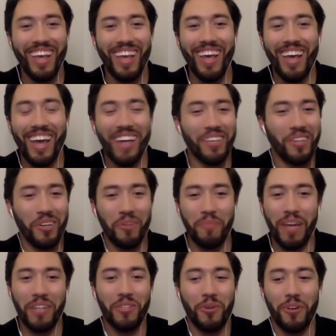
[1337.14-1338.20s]
and good
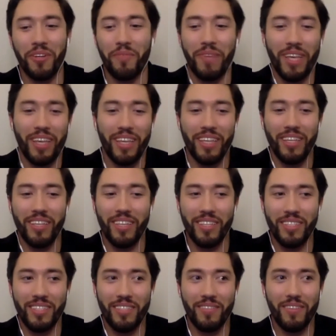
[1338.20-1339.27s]
mentor to me.
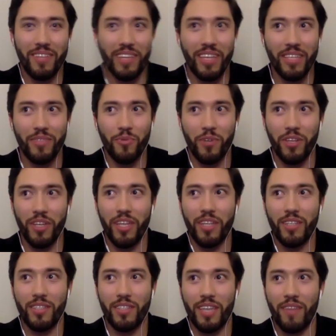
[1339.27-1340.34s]
He's
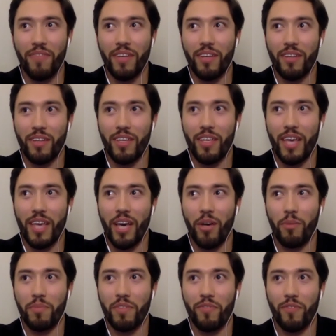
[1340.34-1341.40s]
really definitely
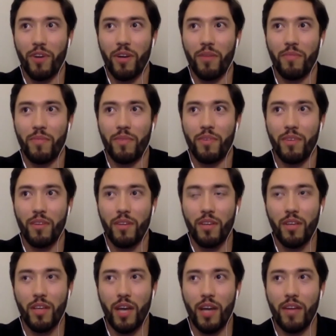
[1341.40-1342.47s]
helped from
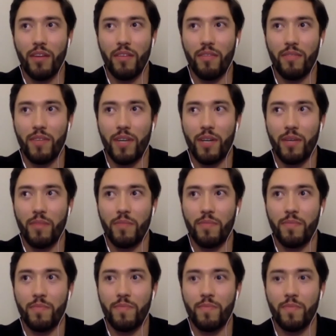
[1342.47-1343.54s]
kind of
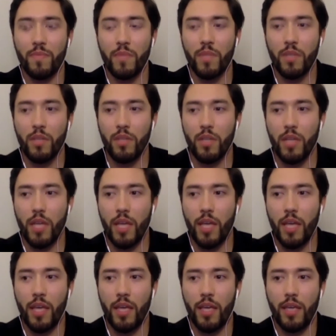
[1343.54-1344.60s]

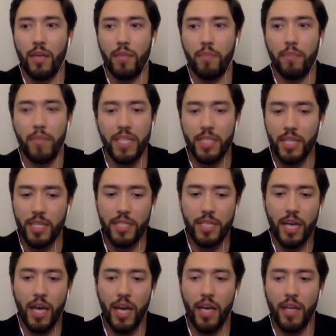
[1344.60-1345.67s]
a business
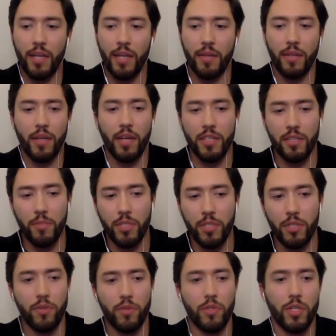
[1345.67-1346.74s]
side and customer
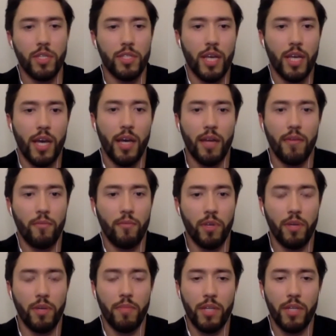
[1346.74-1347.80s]
solution side,
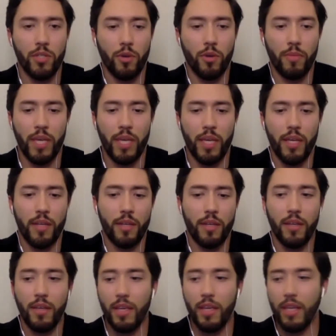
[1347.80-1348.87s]
really mentor me. And
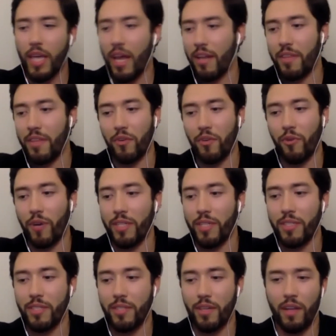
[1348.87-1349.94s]
Kenneth and
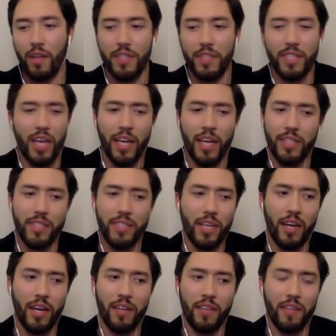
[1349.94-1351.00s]
Chris on the science
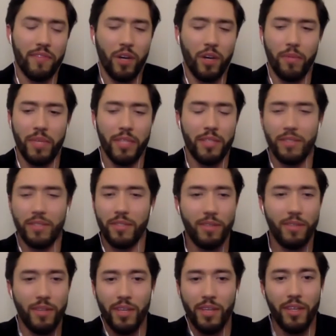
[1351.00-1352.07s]
side, they've taught me
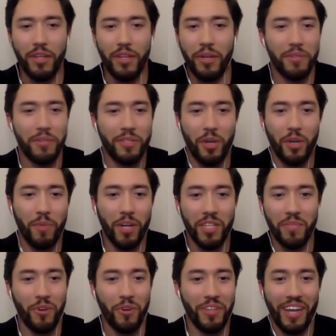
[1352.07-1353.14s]
so much
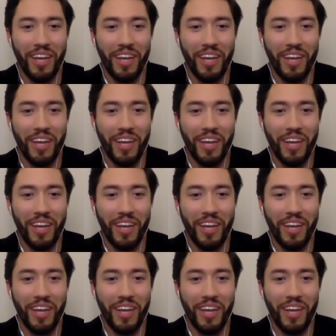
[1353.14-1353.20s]
more than I